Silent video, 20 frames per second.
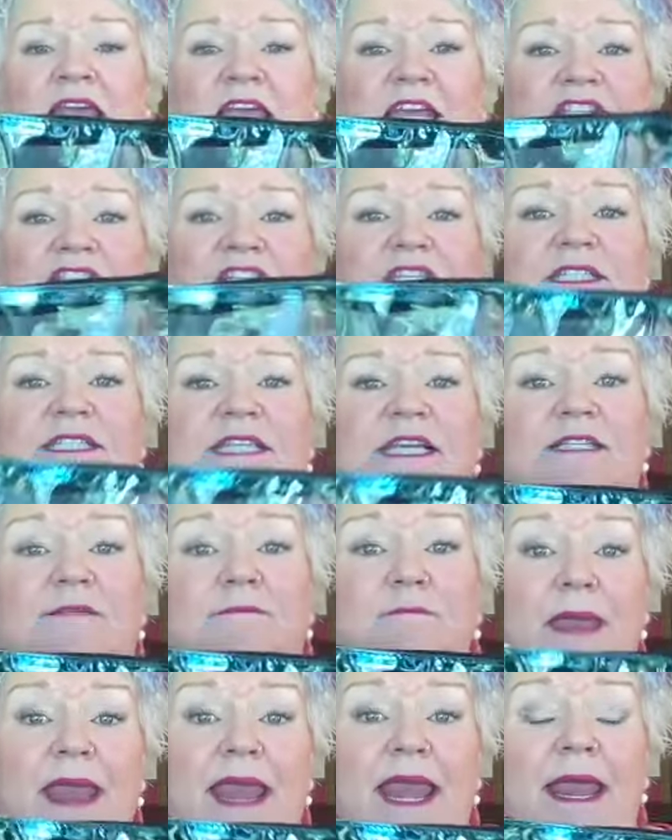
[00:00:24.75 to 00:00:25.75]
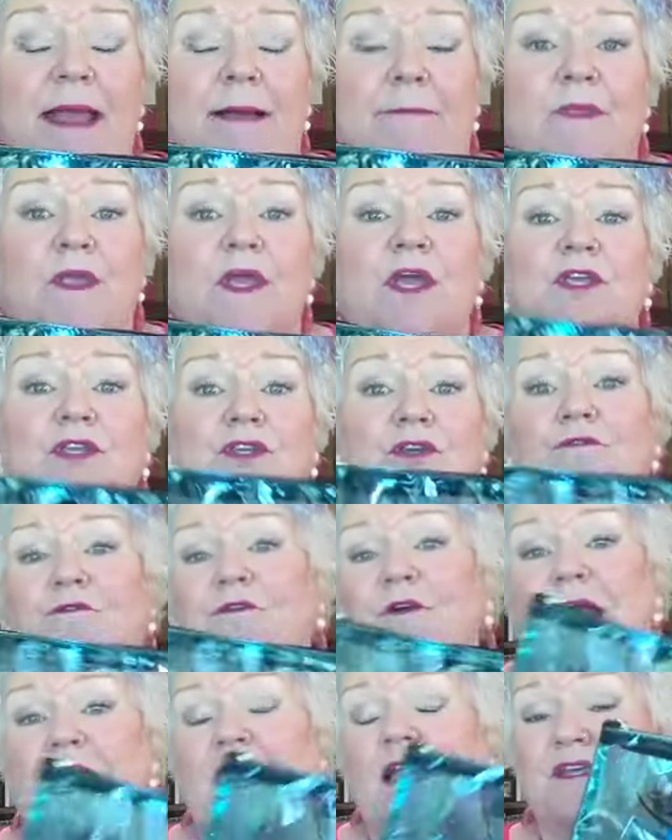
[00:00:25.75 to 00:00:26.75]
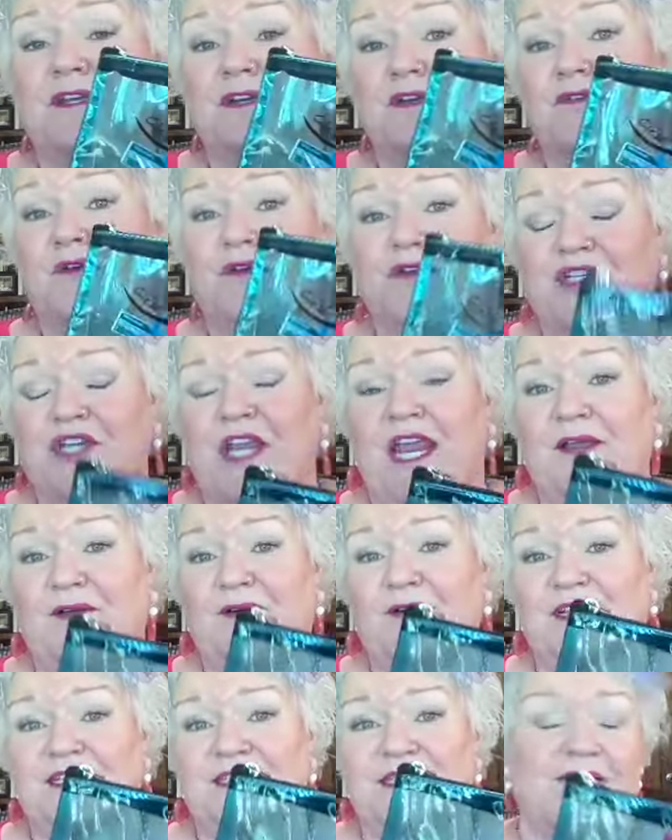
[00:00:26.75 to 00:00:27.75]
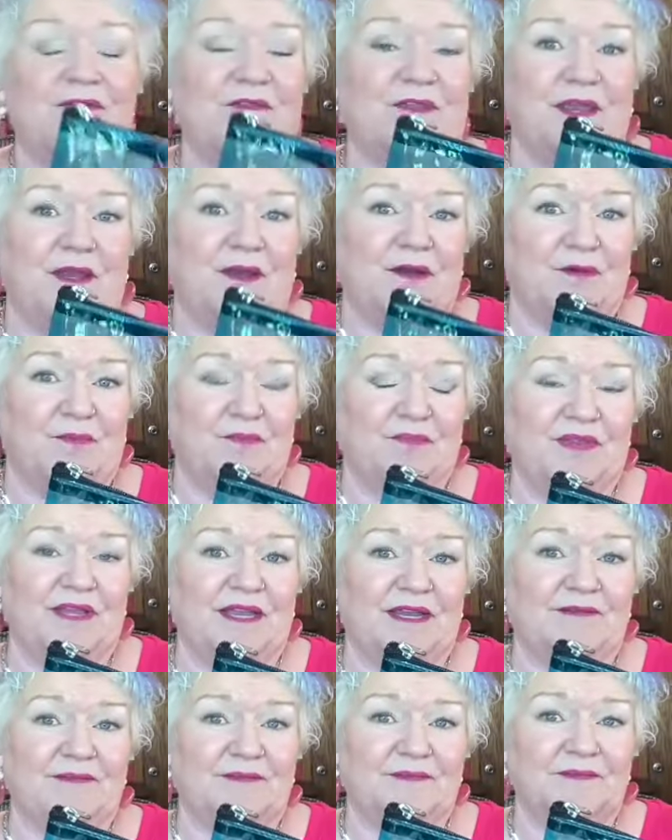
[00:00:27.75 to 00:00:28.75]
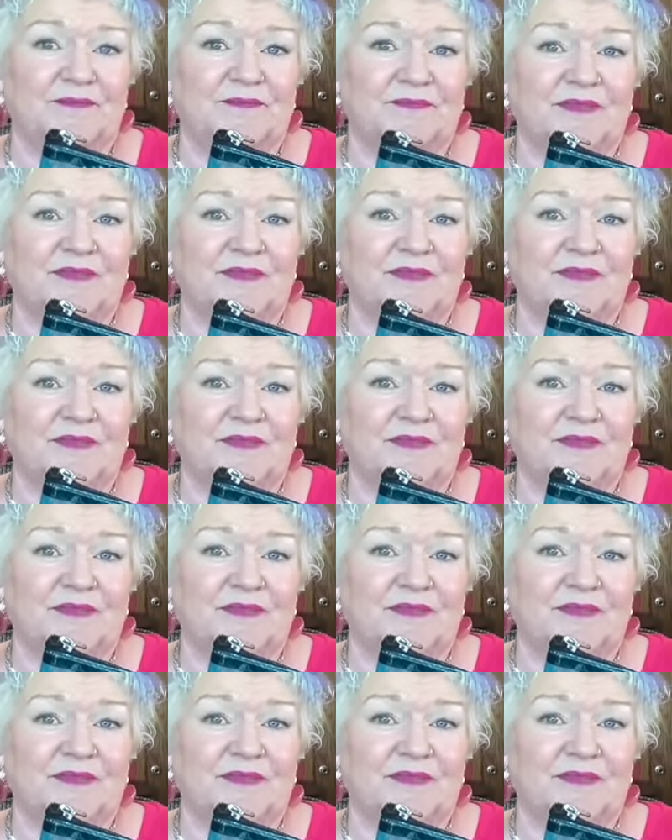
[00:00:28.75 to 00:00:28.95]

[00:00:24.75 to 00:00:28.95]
And she says, "Ma'am, you forgot your crochet hooks on the airplane."